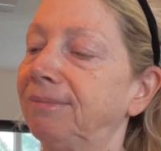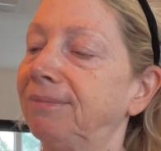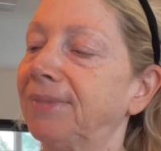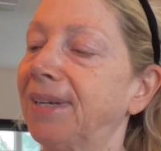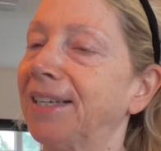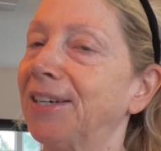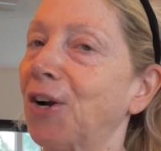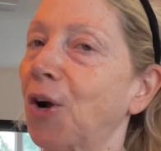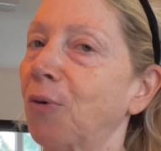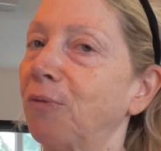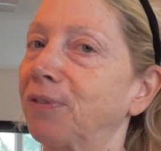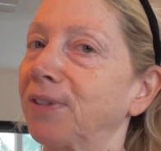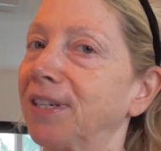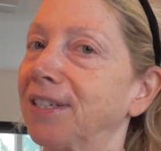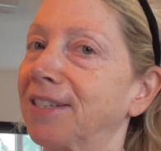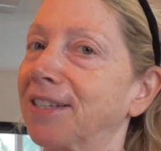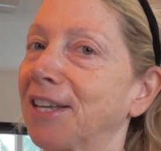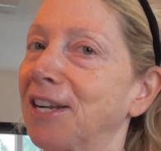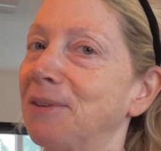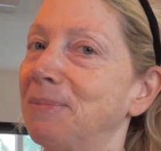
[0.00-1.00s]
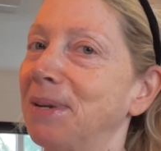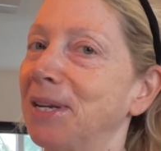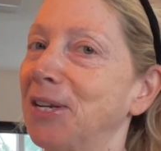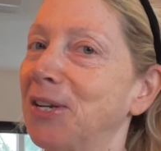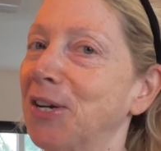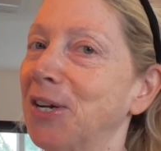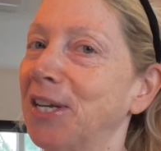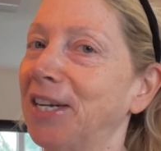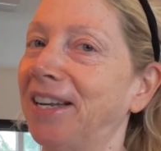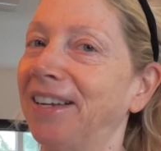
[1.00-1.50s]
and hopefully it's going to be
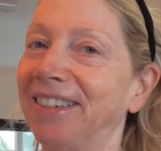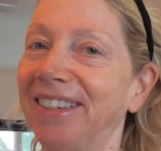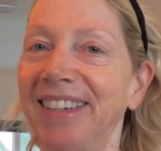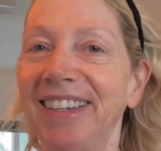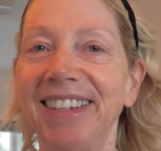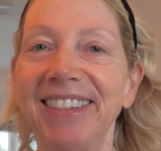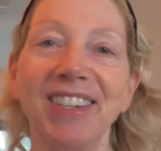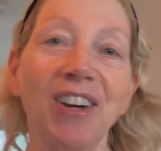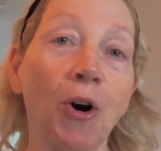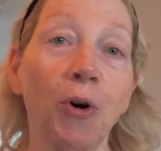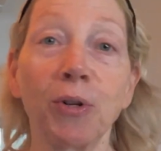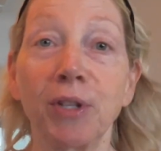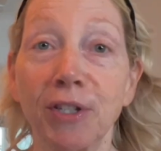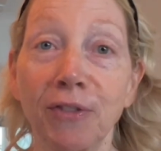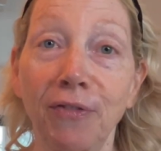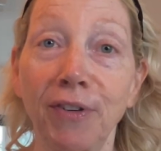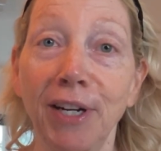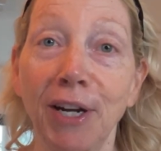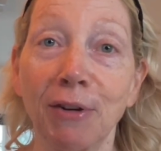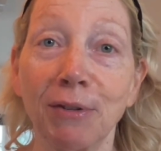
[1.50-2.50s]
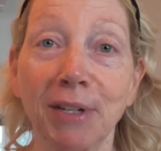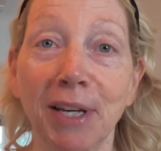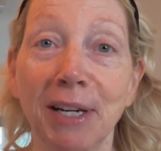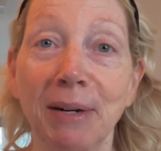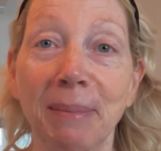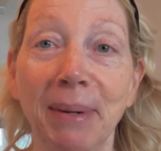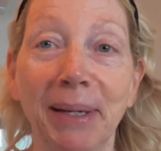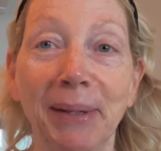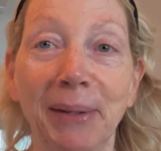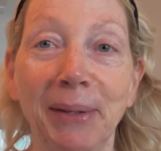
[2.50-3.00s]
good, or this video is going
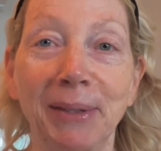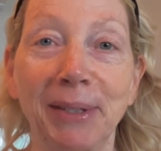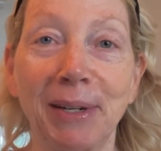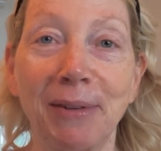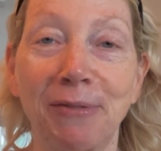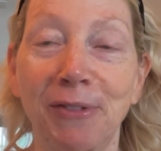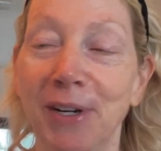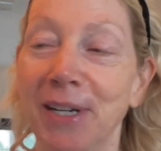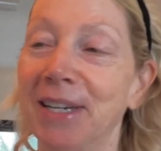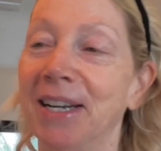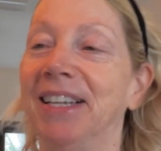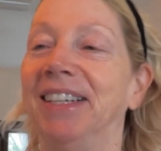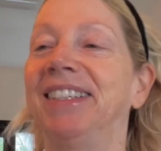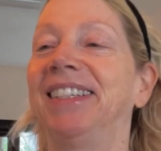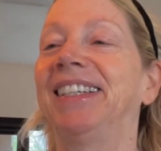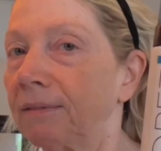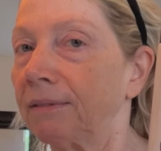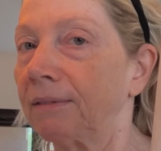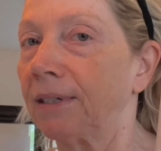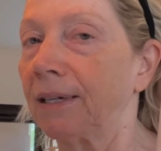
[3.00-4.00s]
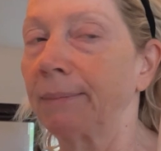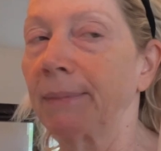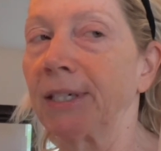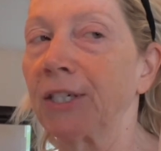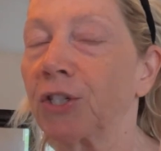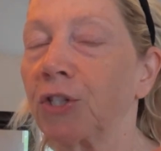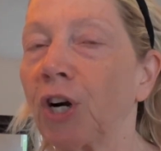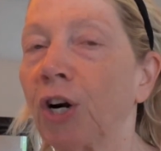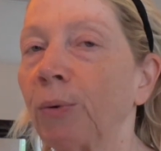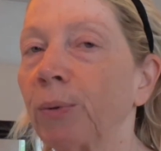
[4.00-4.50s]
to be a little different. I'm going
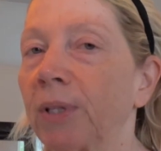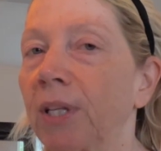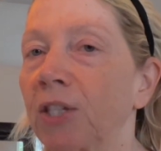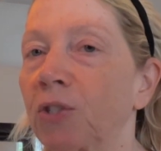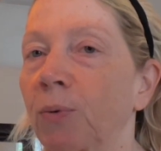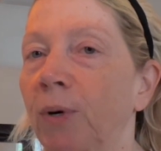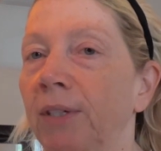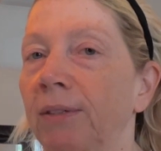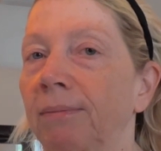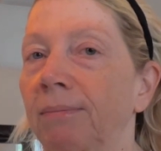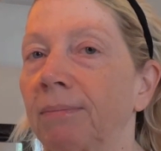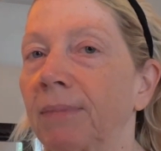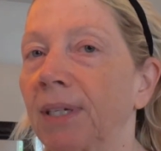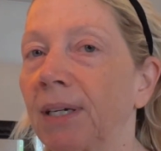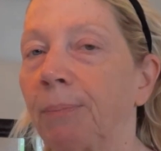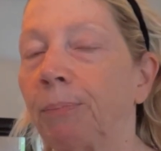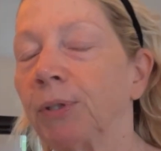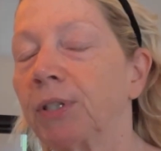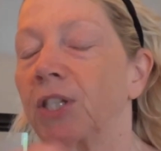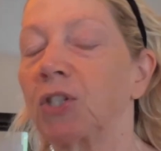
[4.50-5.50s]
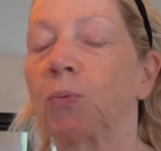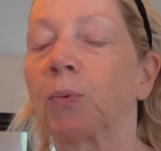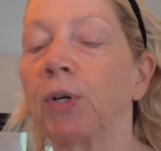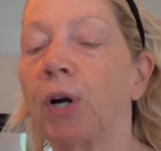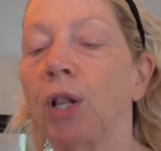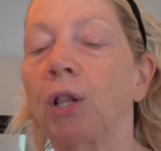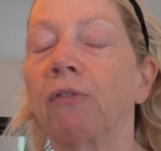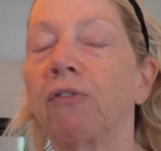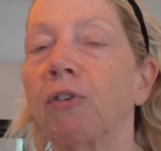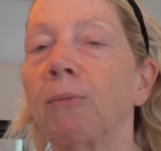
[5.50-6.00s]
to start with this one. I'm going to put this one
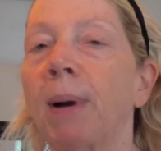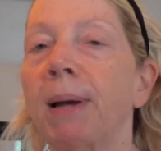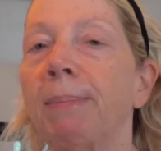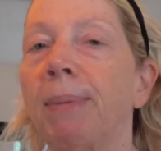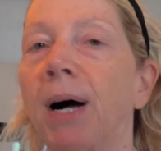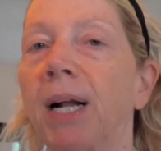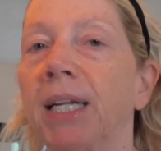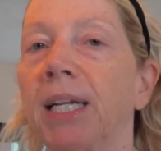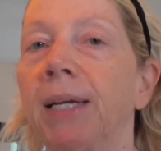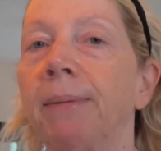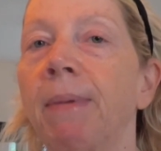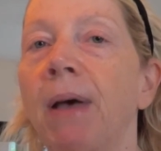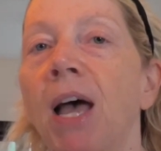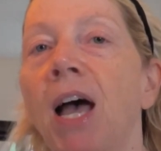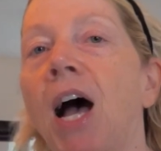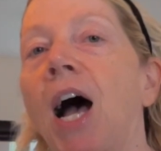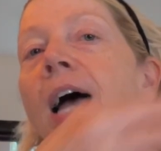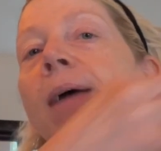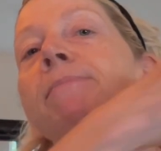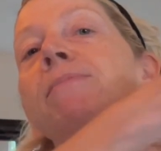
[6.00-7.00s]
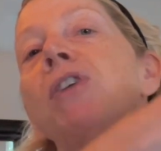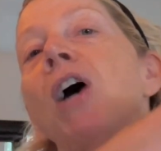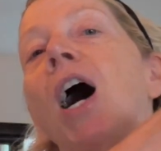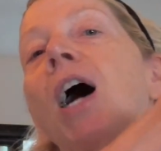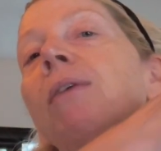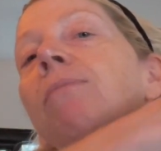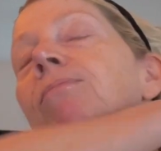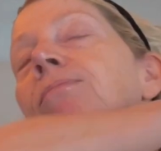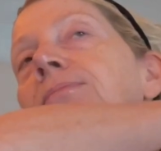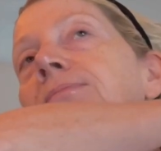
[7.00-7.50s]
all over my body. I'm
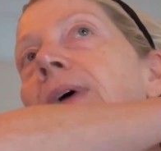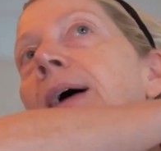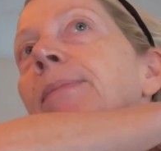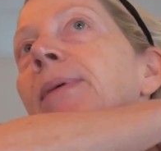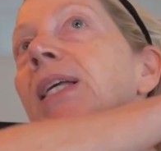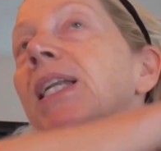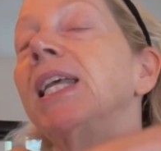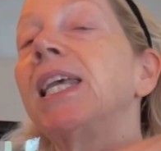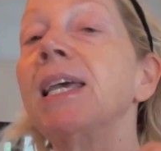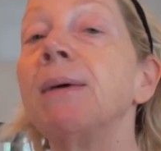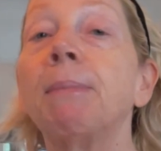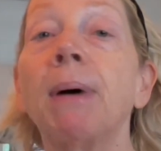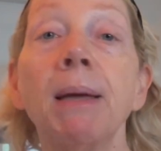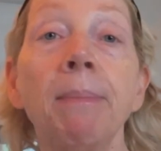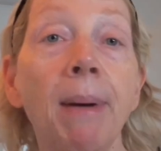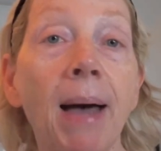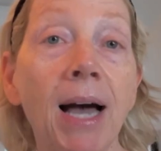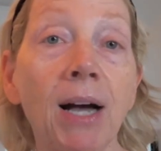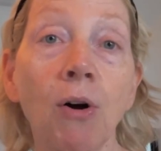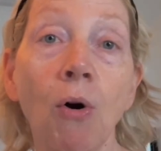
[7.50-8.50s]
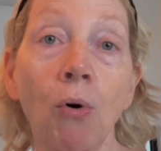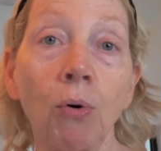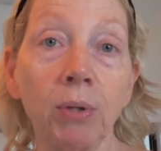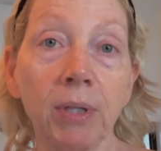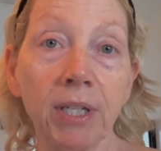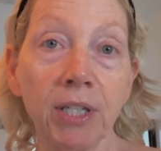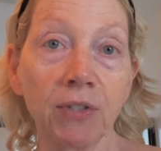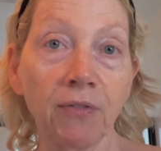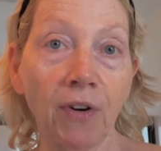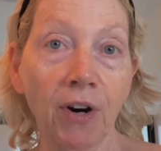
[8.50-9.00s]
going to get my back
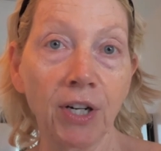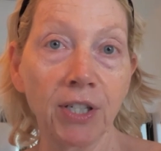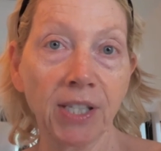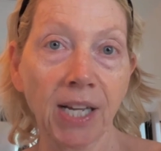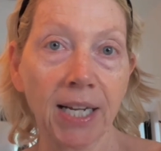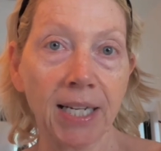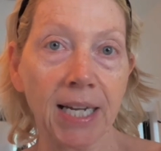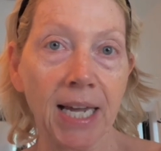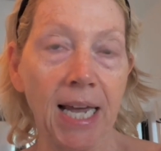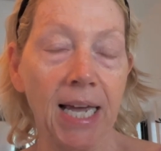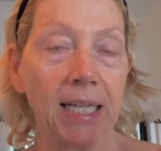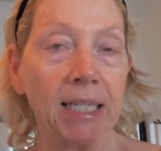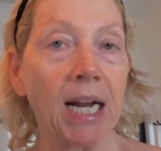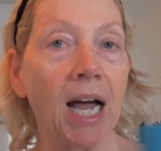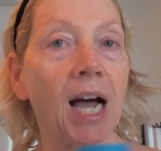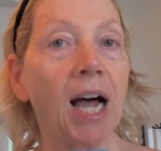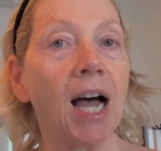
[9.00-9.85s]
only as far as I can.